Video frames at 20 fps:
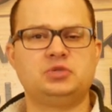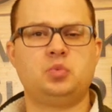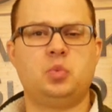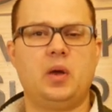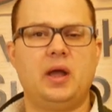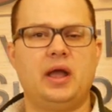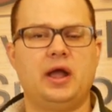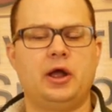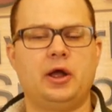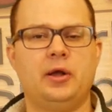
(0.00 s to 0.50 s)

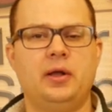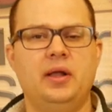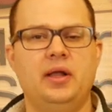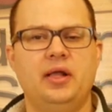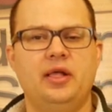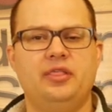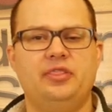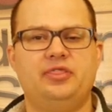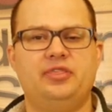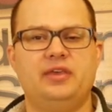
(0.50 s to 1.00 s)

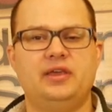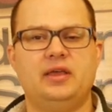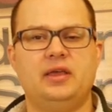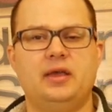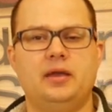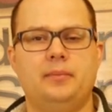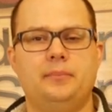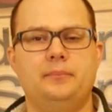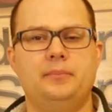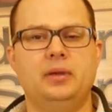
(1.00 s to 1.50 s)
where
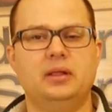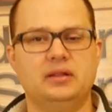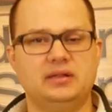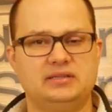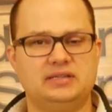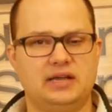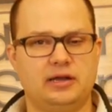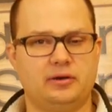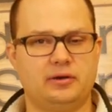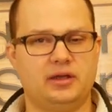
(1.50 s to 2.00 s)
the
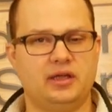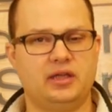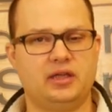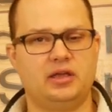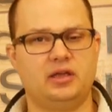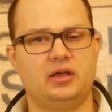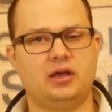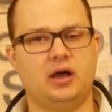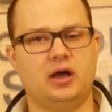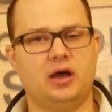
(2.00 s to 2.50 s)

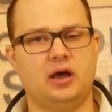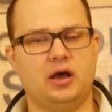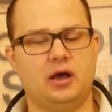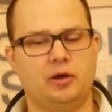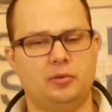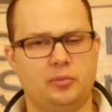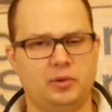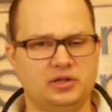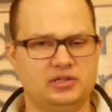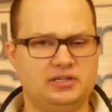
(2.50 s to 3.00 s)
military
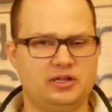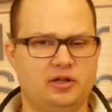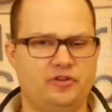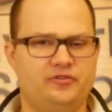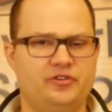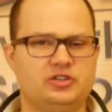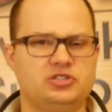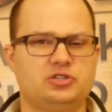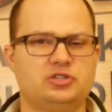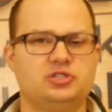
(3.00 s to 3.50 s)
uh, military
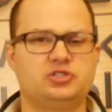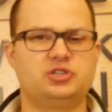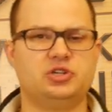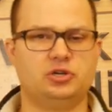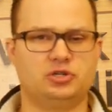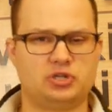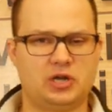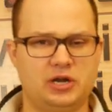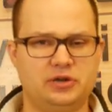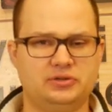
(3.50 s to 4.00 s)
officials, you
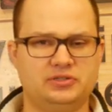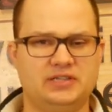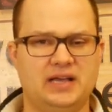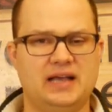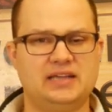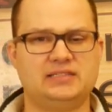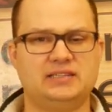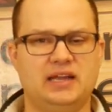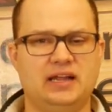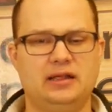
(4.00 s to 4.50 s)
know, tried to
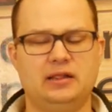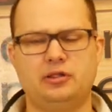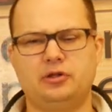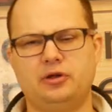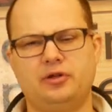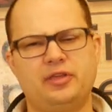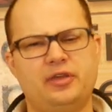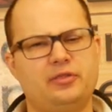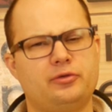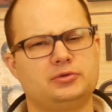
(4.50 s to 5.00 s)
assassinate
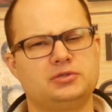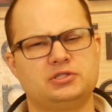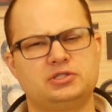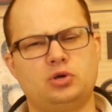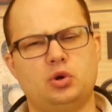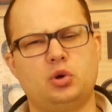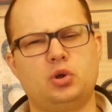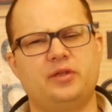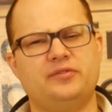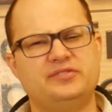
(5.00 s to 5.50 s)
Hitler. I think there was a
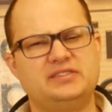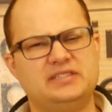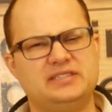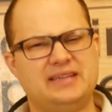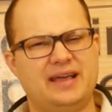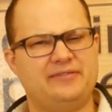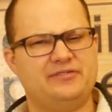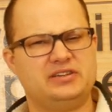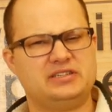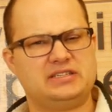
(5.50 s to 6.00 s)
total of
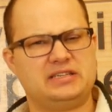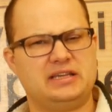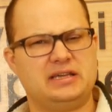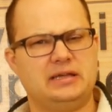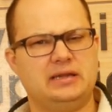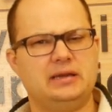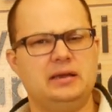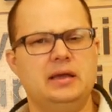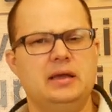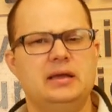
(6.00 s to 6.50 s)

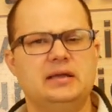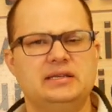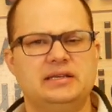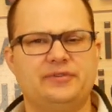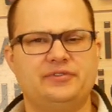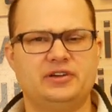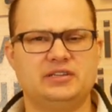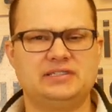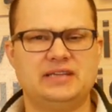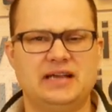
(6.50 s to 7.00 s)
17
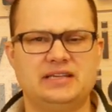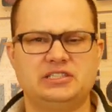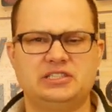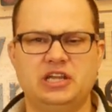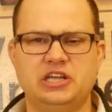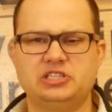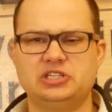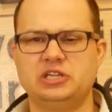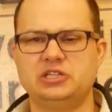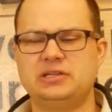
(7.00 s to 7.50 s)
different
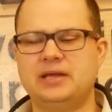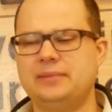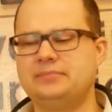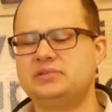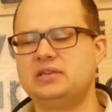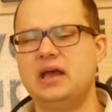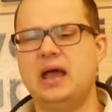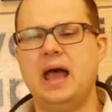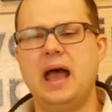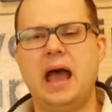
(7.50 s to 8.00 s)
assassination
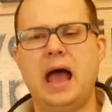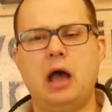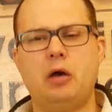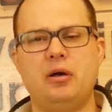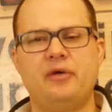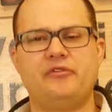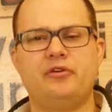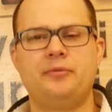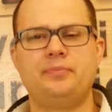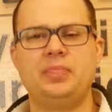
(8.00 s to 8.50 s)
attempts.
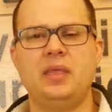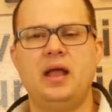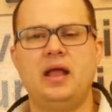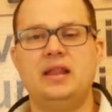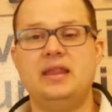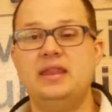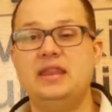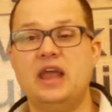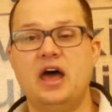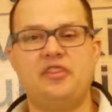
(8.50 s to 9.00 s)
However,
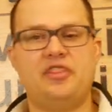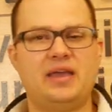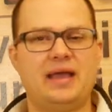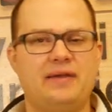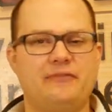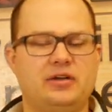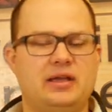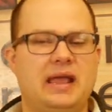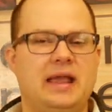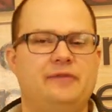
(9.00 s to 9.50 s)
nothing
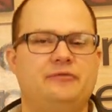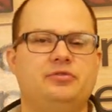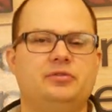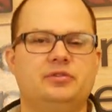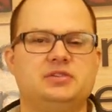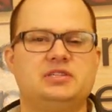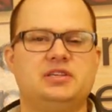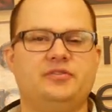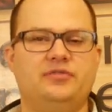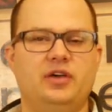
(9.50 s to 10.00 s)
ever came from
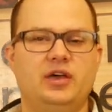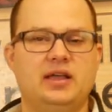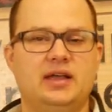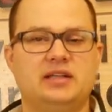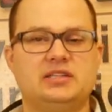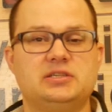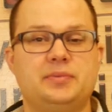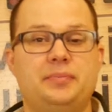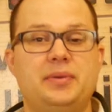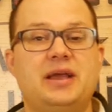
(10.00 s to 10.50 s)
the
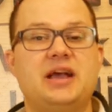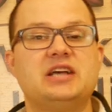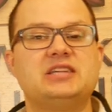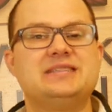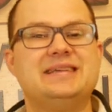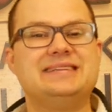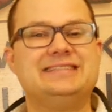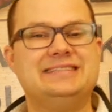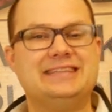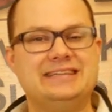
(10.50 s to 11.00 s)
civilians because
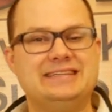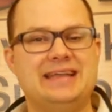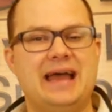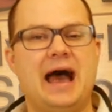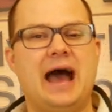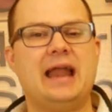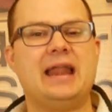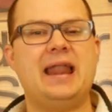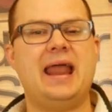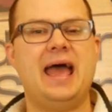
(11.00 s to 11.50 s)
they did
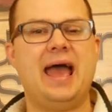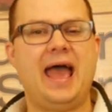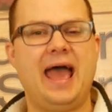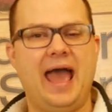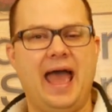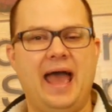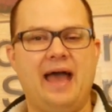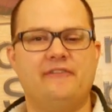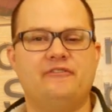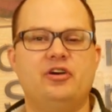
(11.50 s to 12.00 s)
not
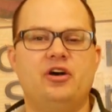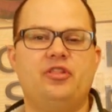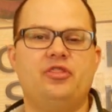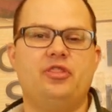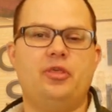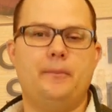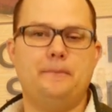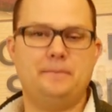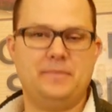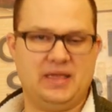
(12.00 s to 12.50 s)
have
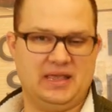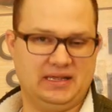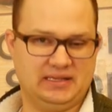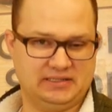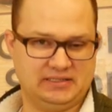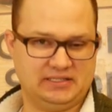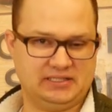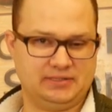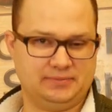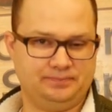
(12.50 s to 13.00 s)
the
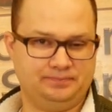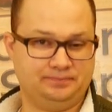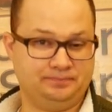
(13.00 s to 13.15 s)
means.